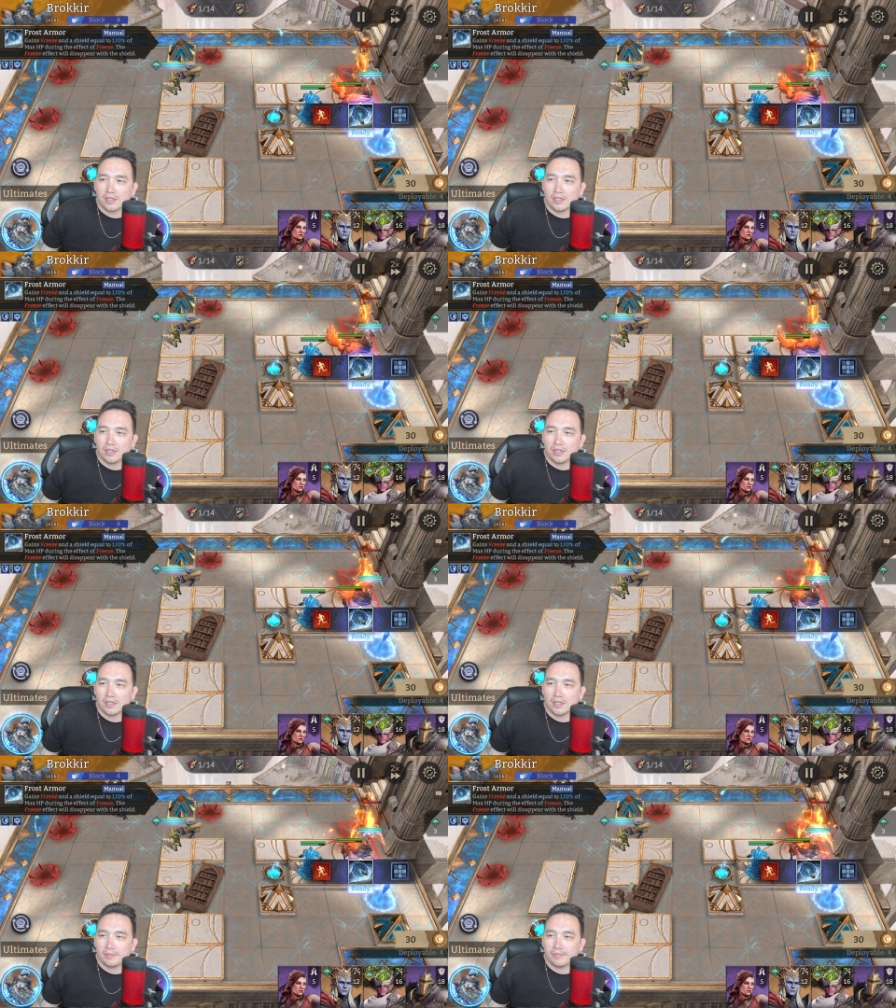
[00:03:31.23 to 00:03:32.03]

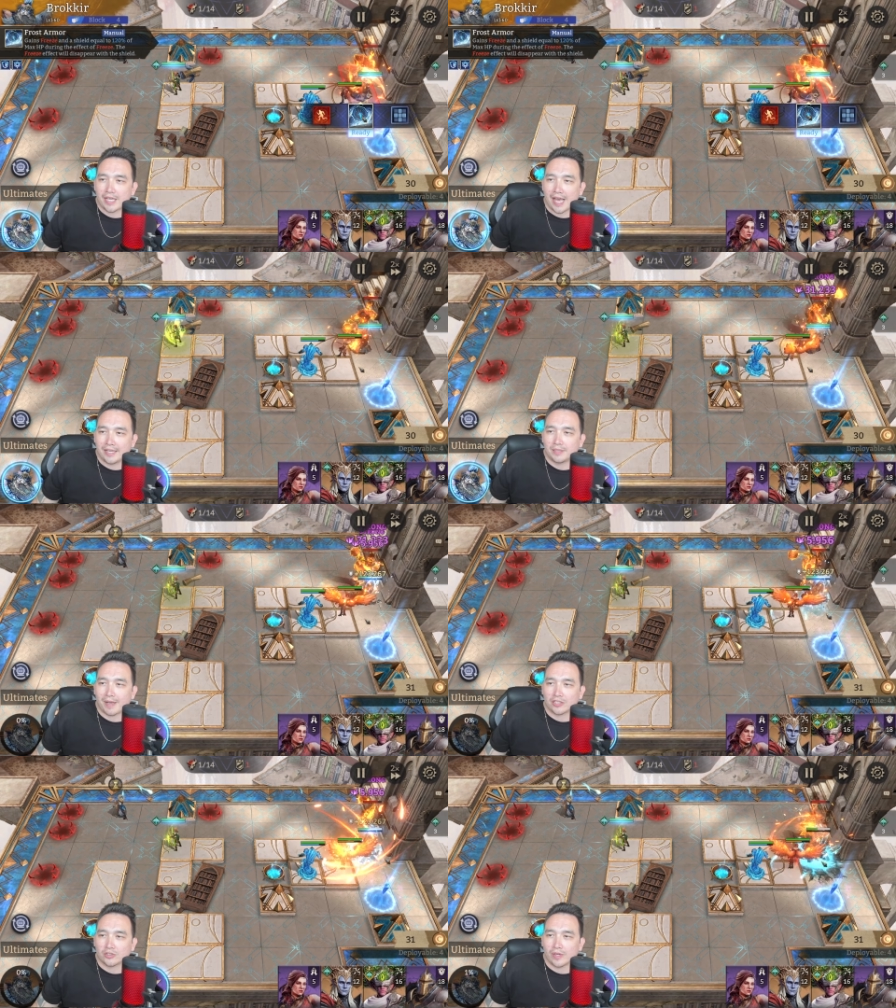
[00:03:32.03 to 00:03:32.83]
Um, yeah, he's
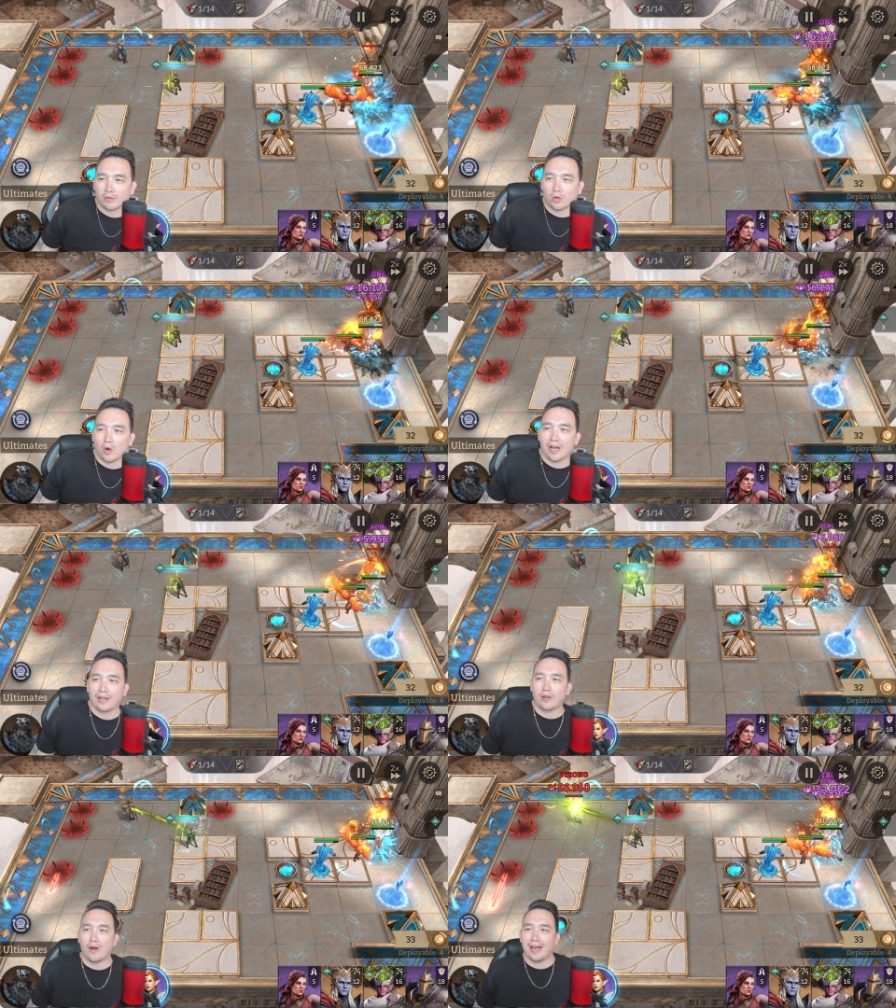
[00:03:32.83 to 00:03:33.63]
about to swing. We're going
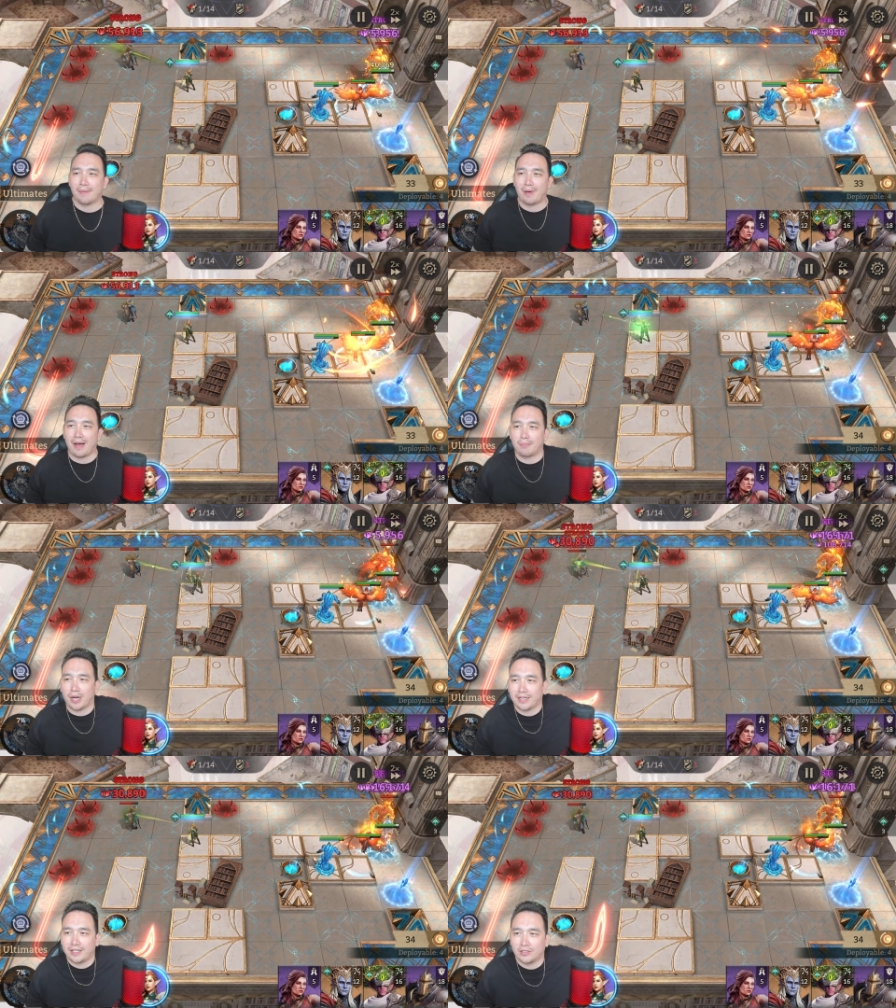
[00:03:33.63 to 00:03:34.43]
to go ahead and pop
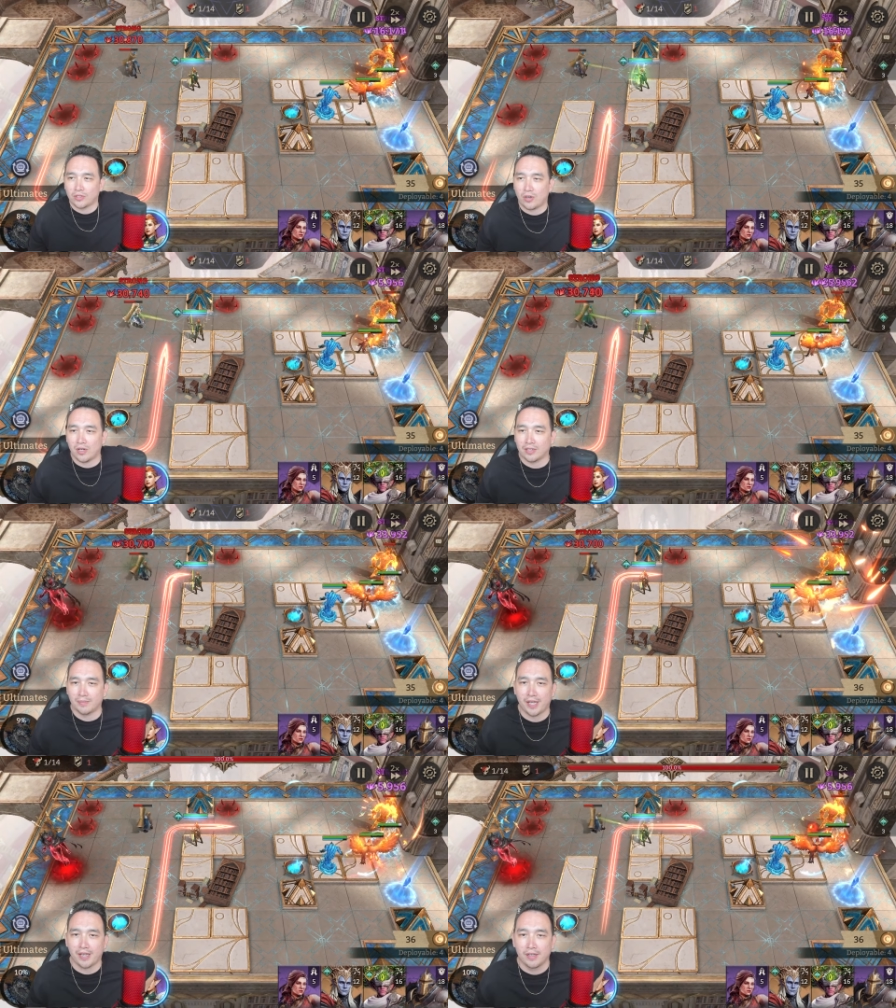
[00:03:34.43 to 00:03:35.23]
Brock here's
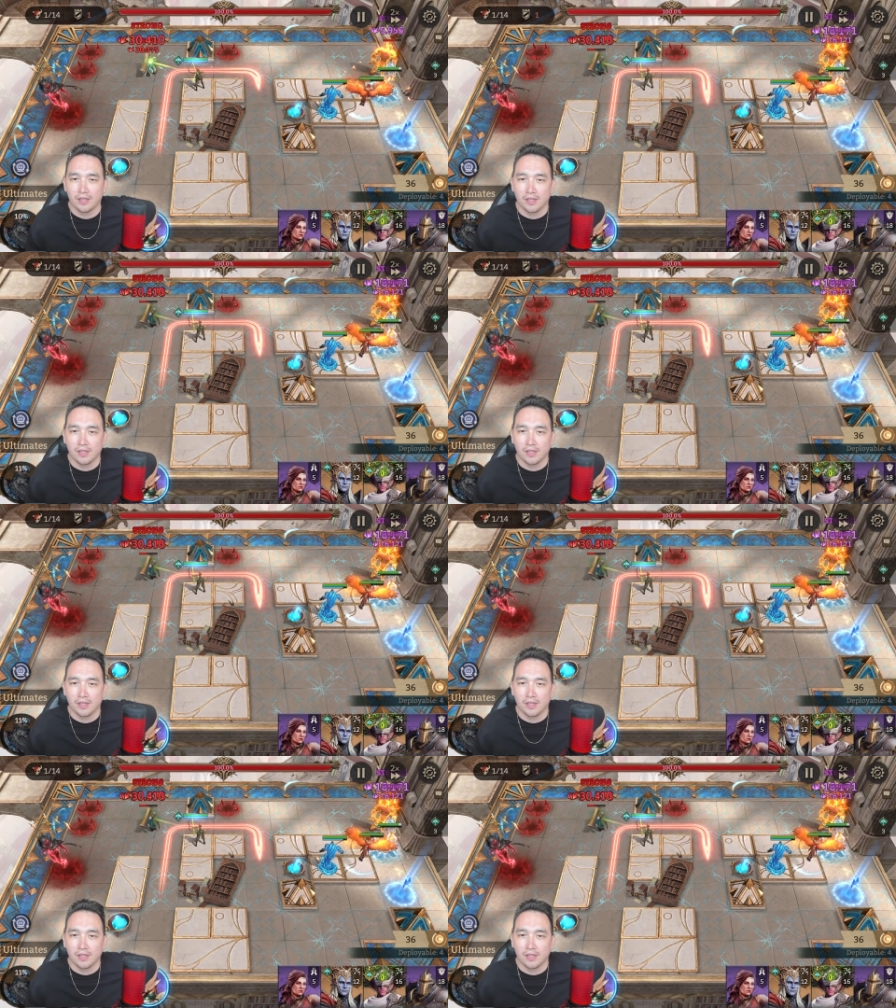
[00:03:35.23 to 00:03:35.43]
ultimate.